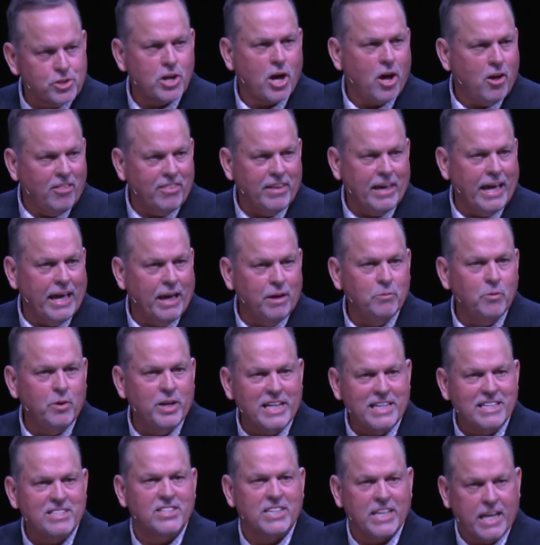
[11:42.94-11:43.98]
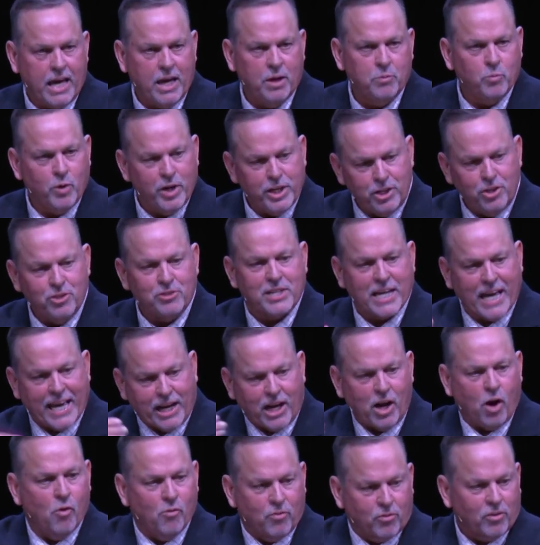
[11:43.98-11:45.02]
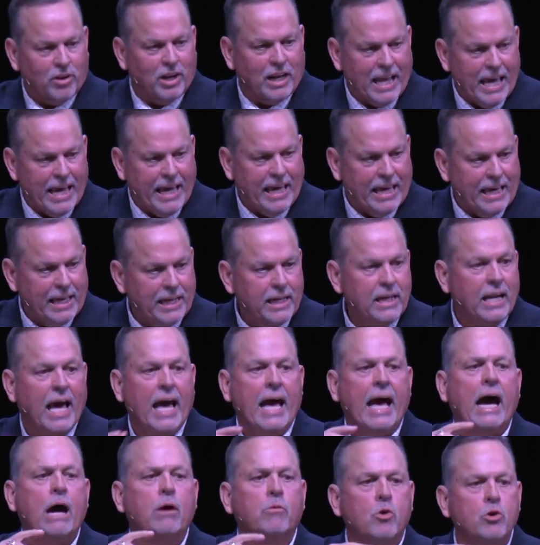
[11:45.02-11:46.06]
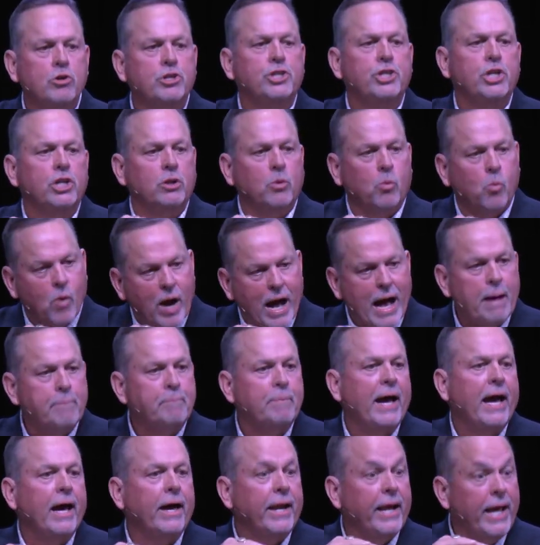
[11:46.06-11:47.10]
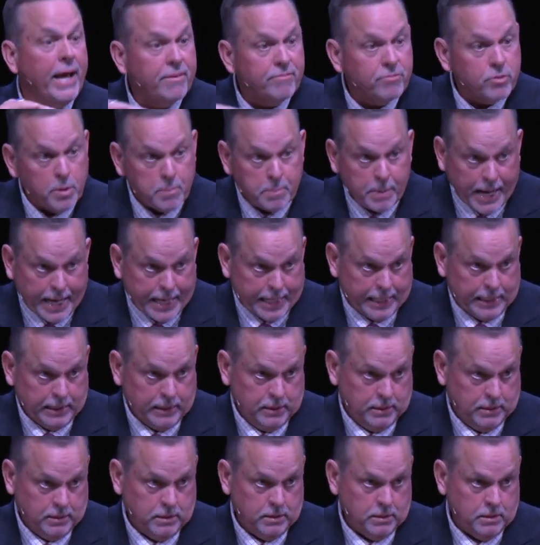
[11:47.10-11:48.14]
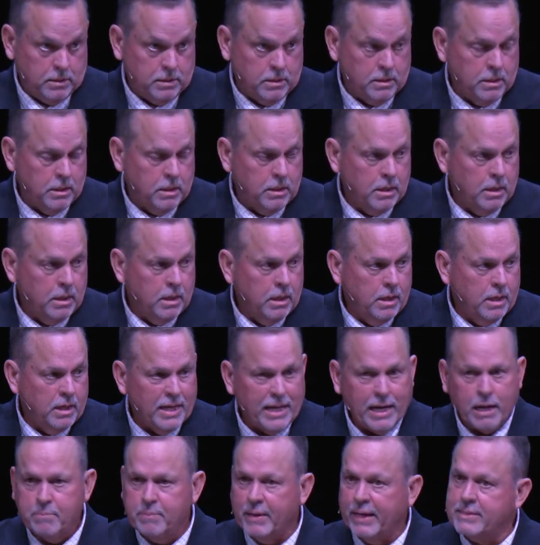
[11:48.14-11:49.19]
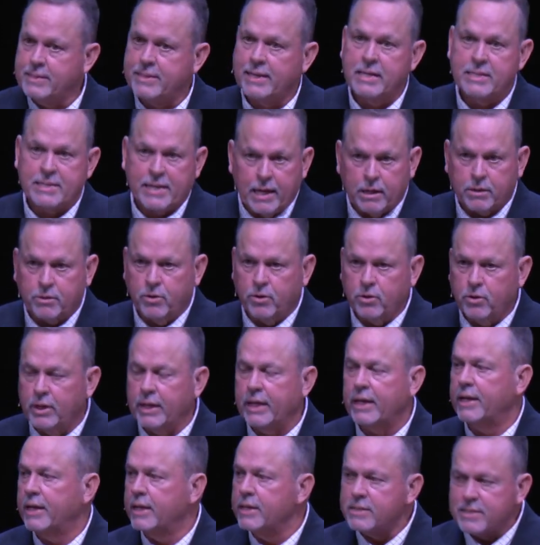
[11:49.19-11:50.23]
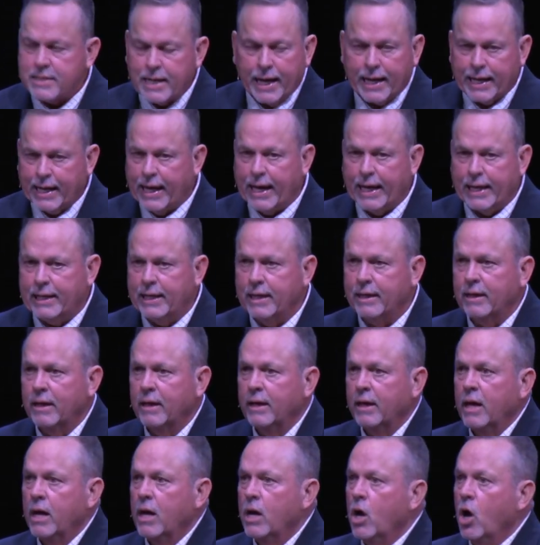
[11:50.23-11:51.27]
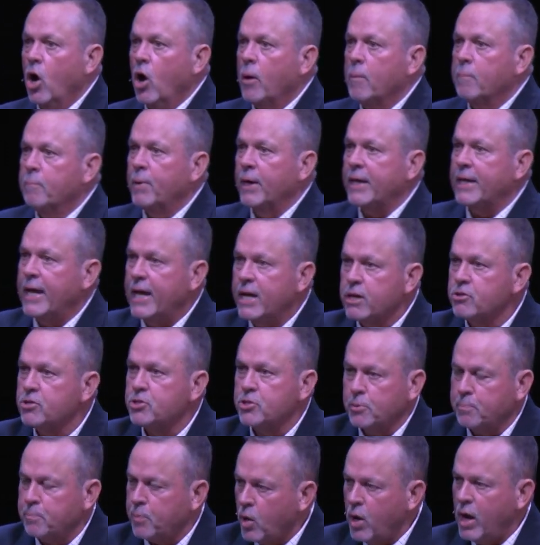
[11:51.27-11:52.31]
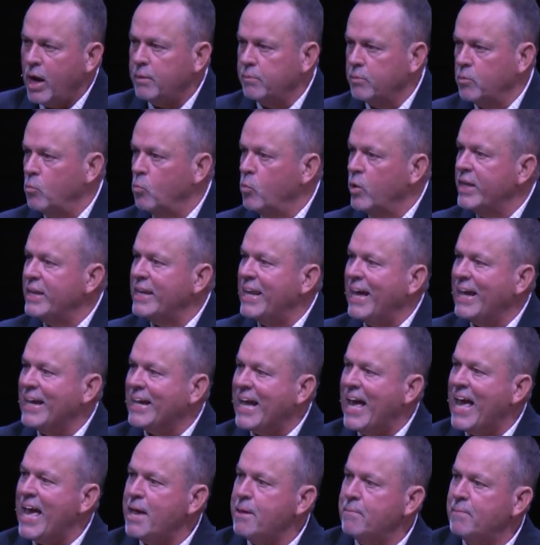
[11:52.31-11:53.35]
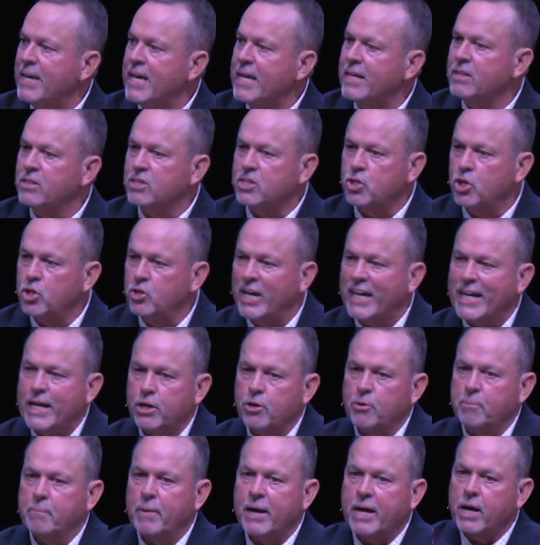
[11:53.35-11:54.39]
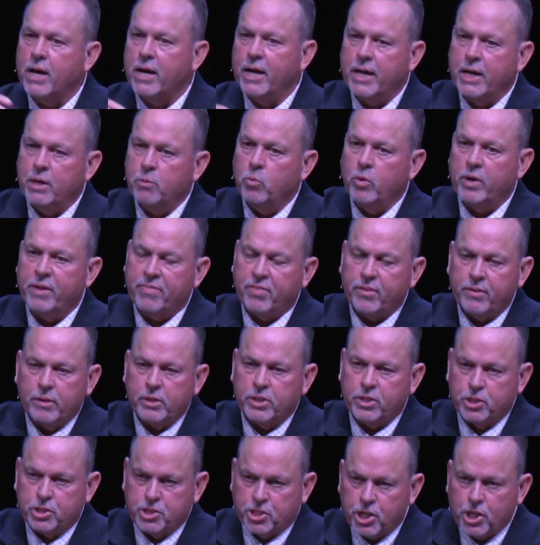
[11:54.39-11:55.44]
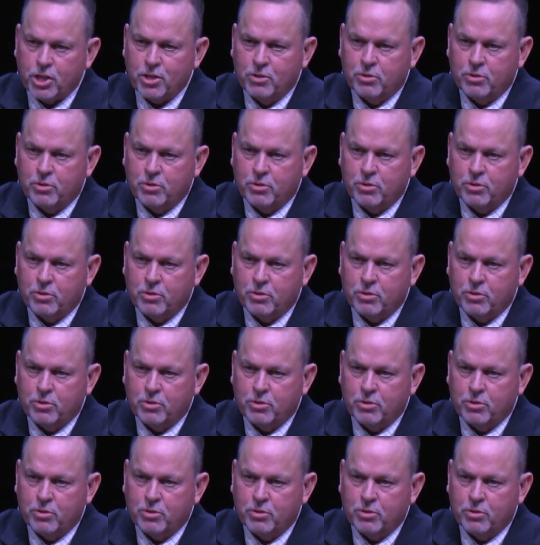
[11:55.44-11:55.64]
when He said, When you take over a land, I want you to wipe out everybody. And everybody says how cruel it is. I got it. But here's the problem when they came in to intermarry with the Jews,